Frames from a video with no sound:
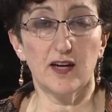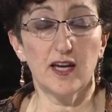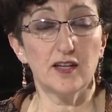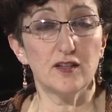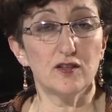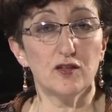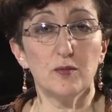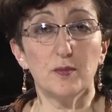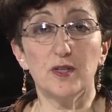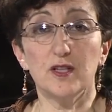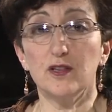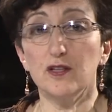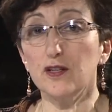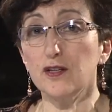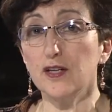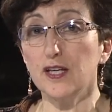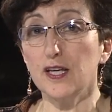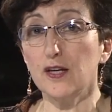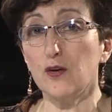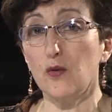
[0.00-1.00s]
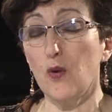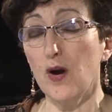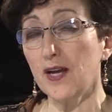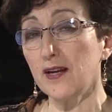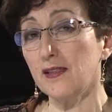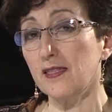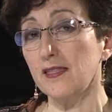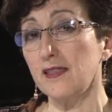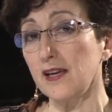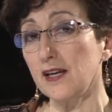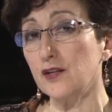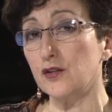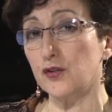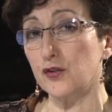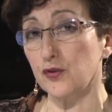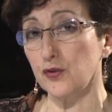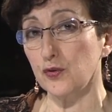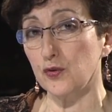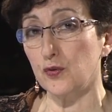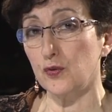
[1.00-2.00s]
and you'll be learning quite a thing or
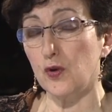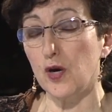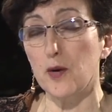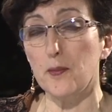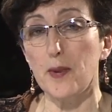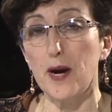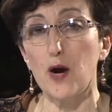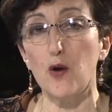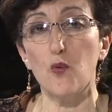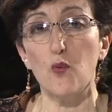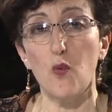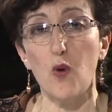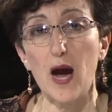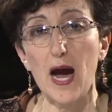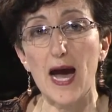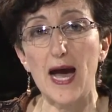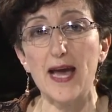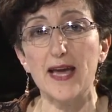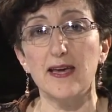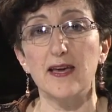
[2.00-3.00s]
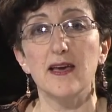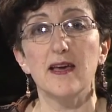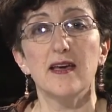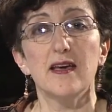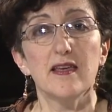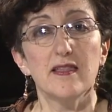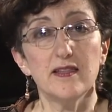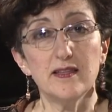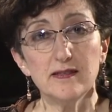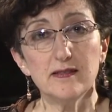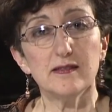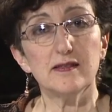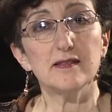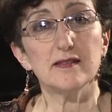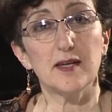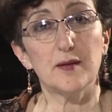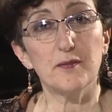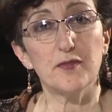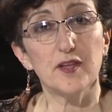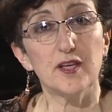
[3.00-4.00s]
two about why this is
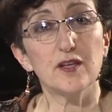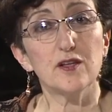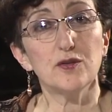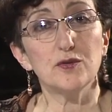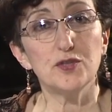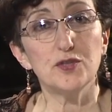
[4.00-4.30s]
something you